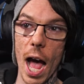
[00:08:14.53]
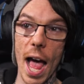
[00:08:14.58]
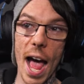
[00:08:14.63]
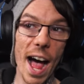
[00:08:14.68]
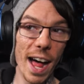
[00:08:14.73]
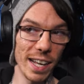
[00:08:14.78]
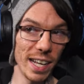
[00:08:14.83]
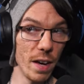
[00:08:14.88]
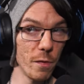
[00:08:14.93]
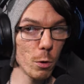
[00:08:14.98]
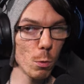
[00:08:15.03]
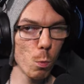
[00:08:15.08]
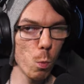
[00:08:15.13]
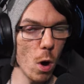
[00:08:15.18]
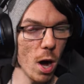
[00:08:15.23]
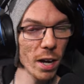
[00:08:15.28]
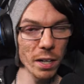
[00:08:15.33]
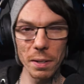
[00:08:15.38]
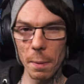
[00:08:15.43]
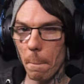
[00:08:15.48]
At level
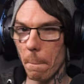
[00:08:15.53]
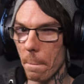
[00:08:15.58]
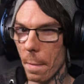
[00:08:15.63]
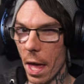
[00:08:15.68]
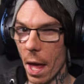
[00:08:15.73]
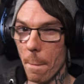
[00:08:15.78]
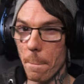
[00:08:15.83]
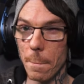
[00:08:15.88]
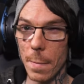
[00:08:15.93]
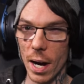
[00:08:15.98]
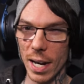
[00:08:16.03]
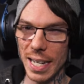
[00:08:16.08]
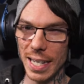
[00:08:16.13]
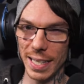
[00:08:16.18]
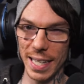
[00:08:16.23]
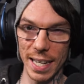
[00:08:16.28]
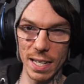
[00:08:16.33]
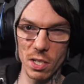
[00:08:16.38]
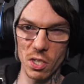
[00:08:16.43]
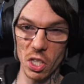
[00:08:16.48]
1, it might
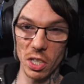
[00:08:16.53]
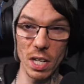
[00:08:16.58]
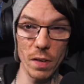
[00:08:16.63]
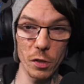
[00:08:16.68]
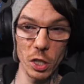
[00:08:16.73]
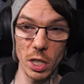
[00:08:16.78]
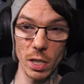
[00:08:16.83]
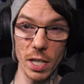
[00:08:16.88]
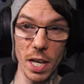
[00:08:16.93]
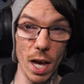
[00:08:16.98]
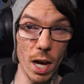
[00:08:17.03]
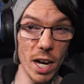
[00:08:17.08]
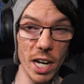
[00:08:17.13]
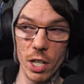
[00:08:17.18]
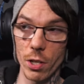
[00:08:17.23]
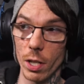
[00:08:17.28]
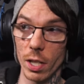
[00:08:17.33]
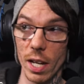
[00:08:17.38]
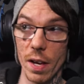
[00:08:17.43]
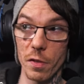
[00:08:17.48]
get significantly
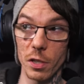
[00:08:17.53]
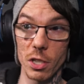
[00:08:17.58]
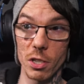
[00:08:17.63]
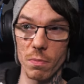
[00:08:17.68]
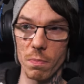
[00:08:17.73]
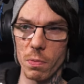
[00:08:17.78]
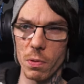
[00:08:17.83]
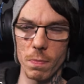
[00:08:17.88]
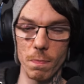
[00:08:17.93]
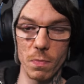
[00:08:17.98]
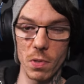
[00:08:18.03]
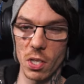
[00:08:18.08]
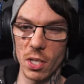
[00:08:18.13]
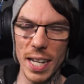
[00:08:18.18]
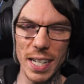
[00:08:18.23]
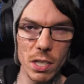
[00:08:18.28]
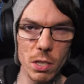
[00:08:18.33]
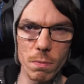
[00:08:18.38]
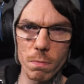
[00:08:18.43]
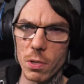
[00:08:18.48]
higher at level
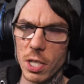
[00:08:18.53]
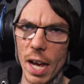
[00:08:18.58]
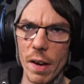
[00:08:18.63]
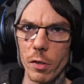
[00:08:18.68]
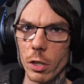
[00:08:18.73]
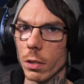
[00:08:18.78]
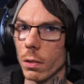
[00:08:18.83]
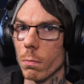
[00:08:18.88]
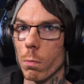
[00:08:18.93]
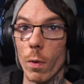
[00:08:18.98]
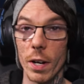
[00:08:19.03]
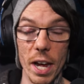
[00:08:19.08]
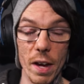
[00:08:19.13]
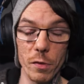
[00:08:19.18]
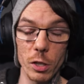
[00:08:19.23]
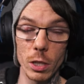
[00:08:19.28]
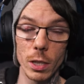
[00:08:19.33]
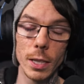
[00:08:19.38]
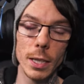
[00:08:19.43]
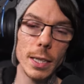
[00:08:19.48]
6, 7,
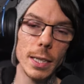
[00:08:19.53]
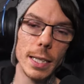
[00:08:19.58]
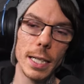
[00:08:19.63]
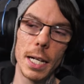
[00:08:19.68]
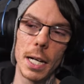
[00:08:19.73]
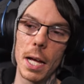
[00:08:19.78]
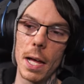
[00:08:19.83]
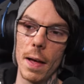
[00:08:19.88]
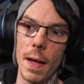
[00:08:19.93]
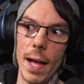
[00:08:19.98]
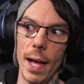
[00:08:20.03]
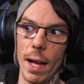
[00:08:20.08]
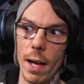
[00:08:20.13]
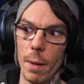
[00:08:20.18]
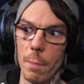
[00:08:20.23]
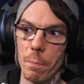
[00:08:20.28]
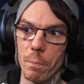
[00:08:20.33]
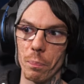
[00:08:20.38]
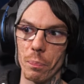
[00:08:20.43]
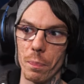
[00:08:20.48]
whatever.
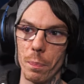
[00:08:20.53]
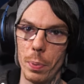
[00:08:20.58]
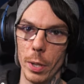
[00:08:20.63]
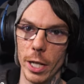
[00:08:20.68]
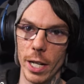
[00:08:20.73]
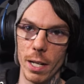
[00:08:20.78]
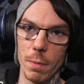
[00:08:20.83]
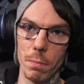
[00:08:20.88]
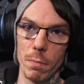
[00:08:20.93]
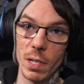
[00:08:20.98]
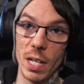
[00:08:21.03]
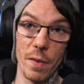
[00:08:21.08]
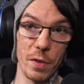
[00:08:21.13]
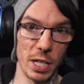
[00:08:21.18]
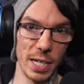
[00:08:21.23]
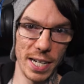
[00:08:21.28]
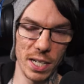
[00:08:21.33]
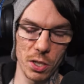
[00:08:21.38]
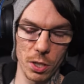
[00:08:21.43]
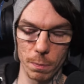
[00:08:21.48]
But
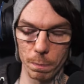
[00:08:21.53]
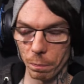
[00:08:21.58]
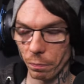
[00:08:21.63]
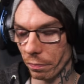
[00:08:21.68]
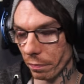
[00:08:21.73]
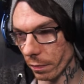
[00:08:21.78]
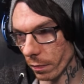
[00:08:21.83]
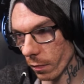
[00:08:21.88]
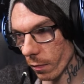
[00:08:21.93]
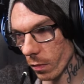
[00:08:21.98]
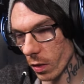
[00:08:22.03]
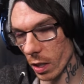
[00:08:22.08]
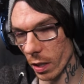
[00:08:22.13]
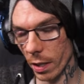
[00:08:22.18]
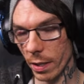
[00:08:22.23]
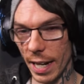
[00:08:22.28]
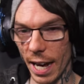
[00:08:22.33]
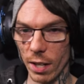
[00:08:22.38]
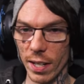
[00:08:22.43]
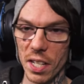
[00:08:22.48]
nevertheless.
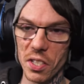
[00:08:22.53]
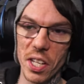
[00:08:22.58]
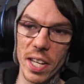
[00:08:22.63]
Now, let's